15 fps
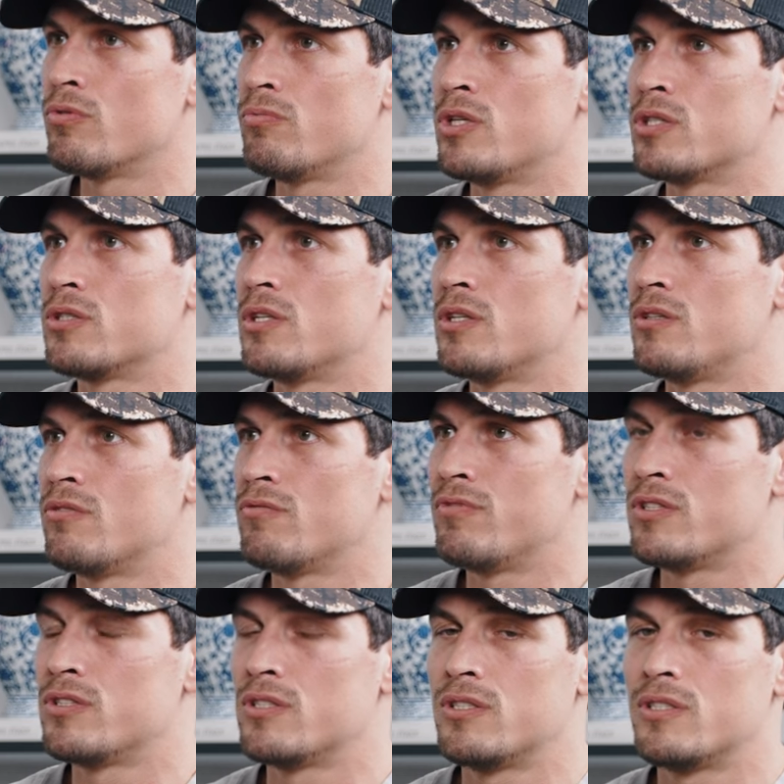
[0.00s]
your mission and your
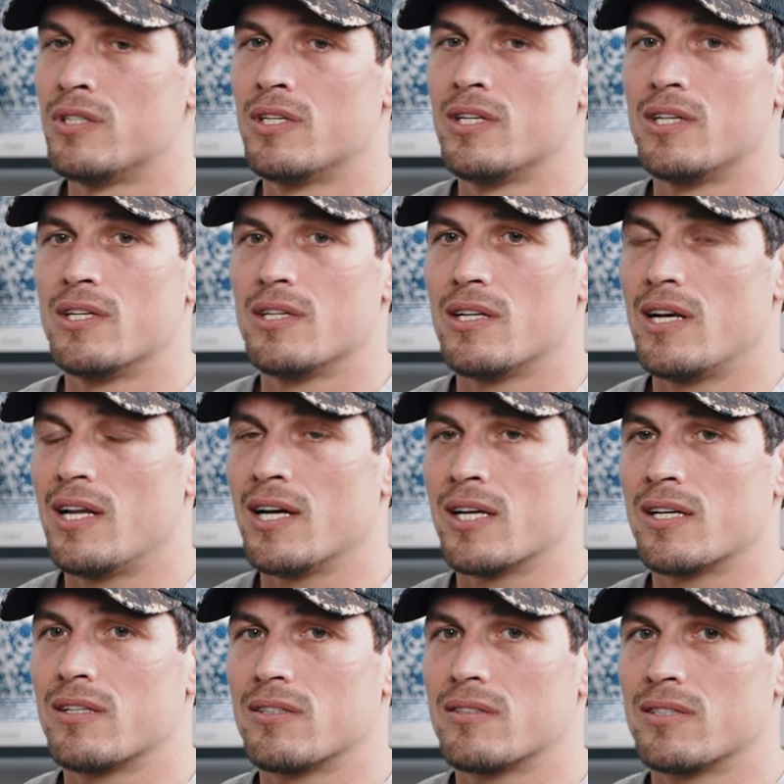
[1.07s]
vision,
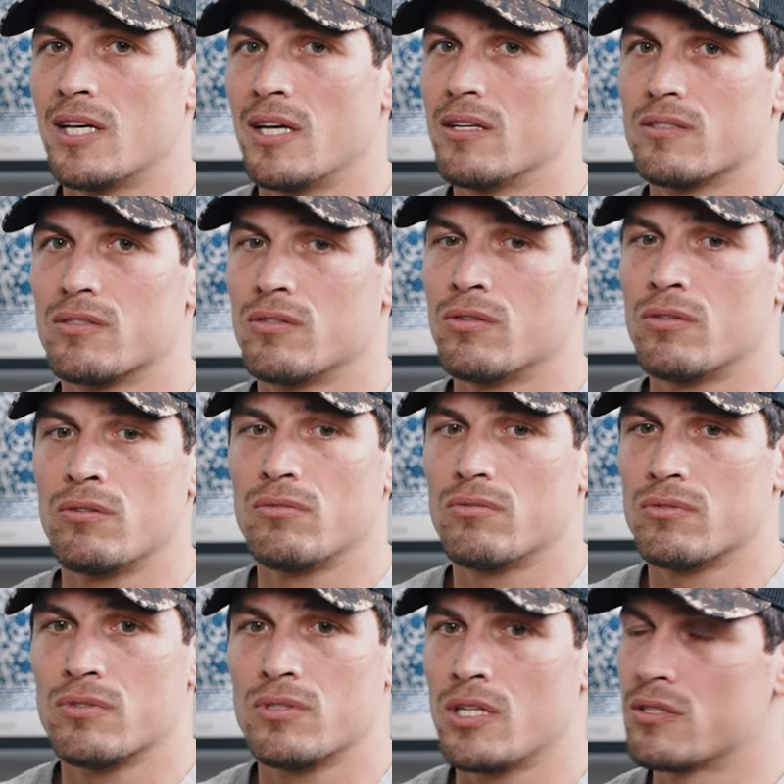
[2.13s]
like that's a,
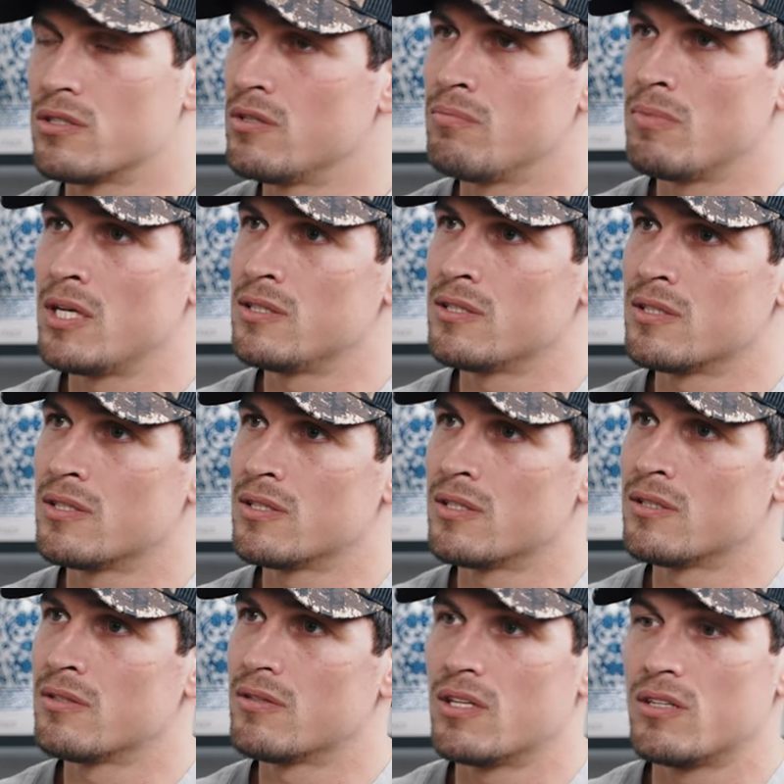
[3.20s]
such an amazing
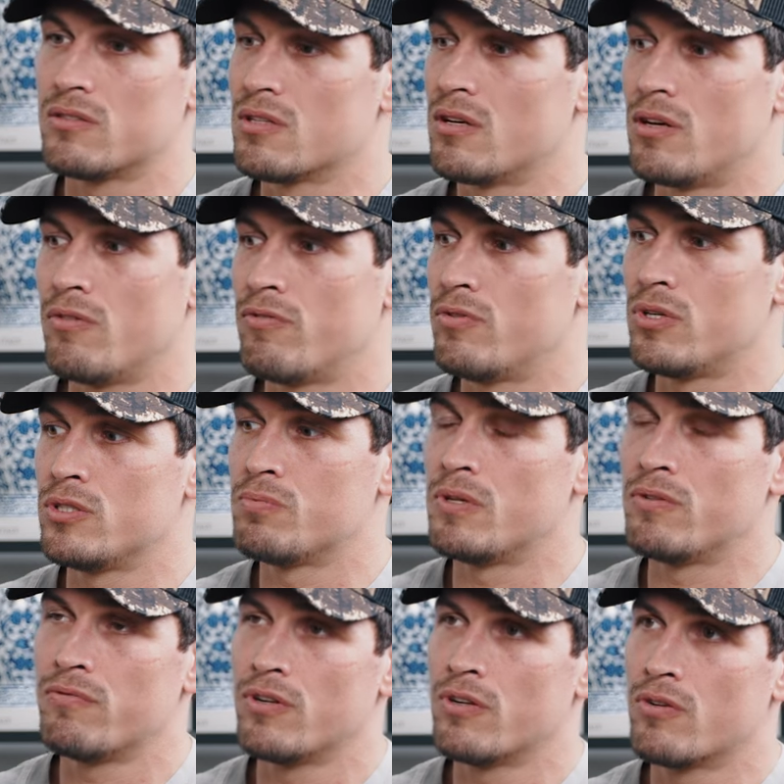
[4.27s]
thing. And it's, it's something incredible. I've always
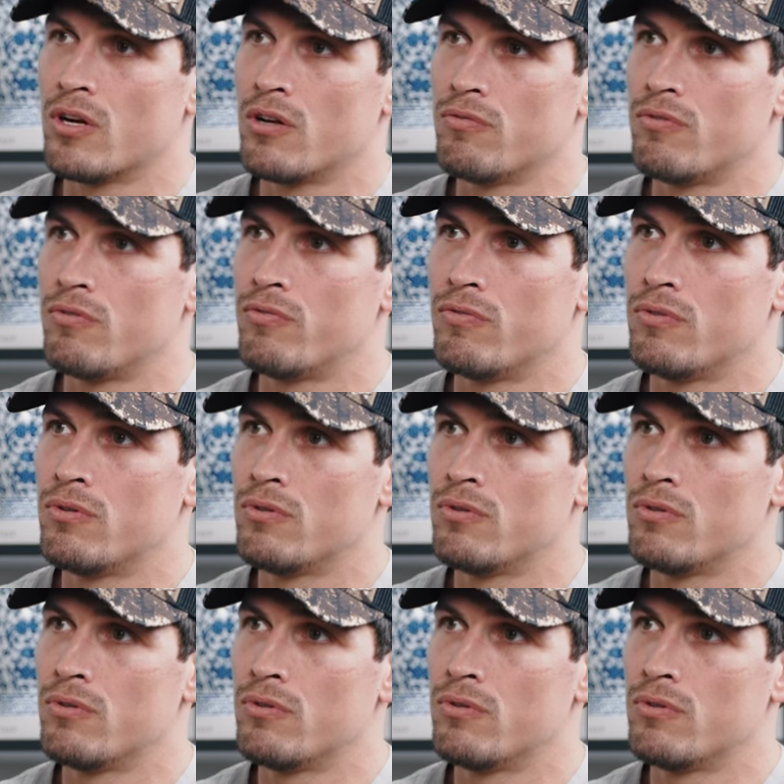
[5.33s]
been very grateful for.